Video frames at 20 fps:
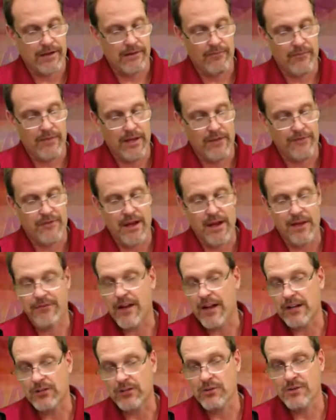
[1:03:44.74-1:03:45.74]
if if
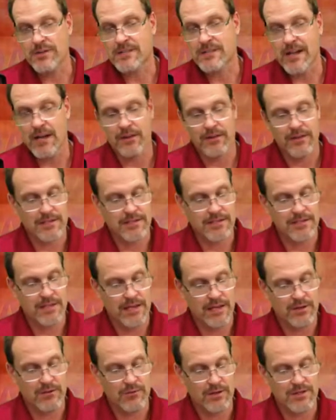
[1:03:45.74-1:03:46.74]
I do sell this
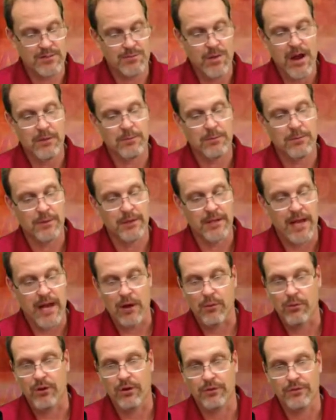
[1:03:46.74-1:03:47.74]
thing, which probably I
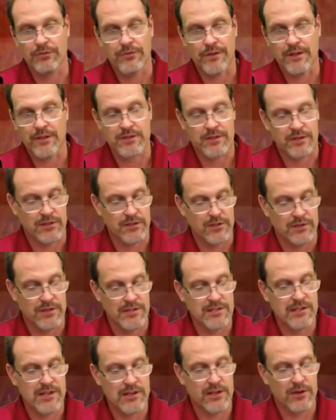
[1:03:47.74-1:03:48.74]
will eventually do.
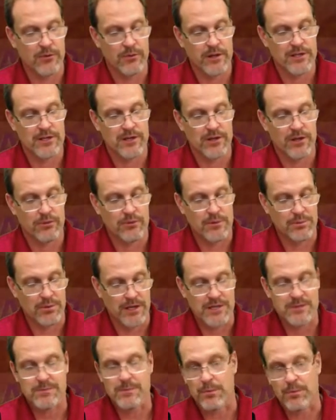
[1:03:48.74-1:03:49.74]
These are the original
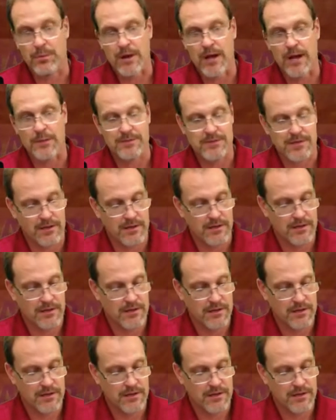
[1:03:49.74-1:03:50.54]
replacement props here.